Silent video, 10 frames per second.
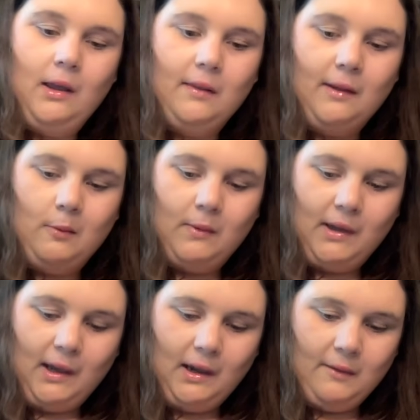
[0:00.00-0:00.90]
And then we
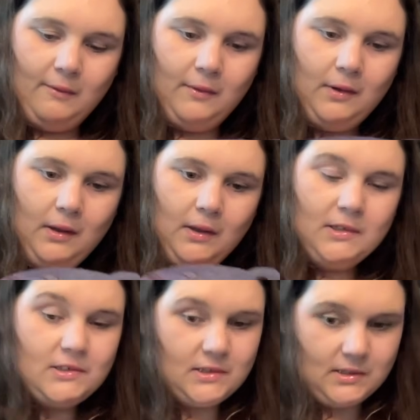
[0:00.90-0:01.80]
have
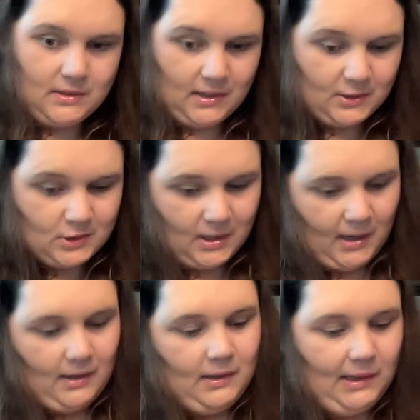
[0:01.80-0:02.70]
Stitch
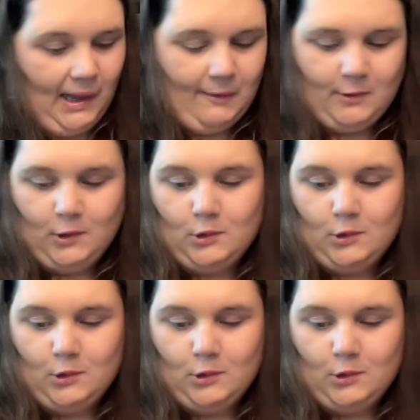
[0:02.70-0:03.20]
again, Lavender